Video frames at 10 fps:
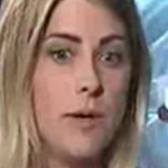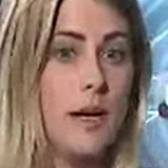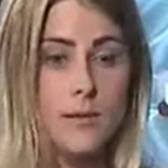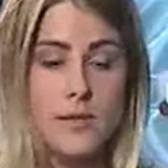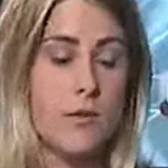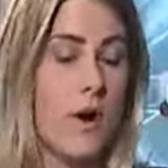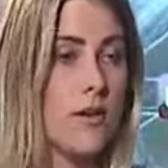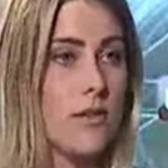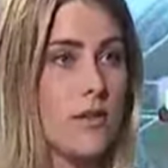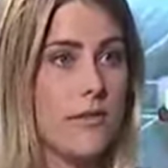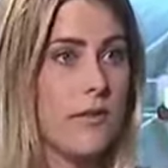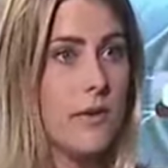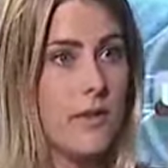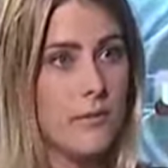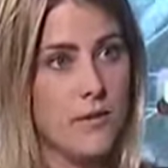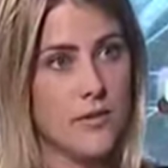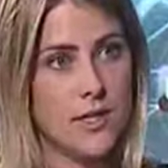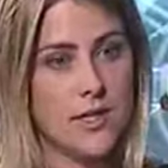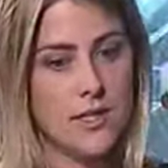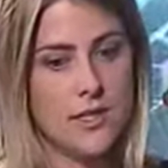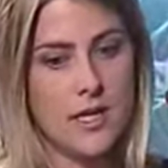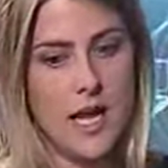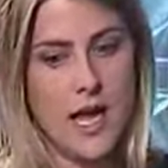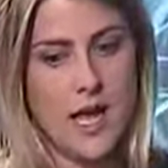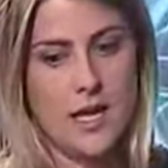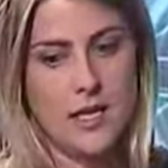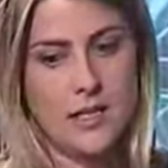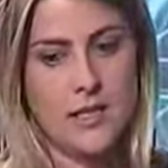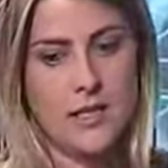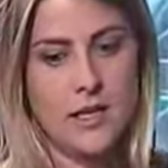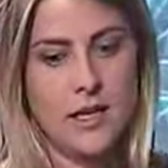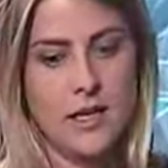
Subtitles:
become so washed over with emotions, and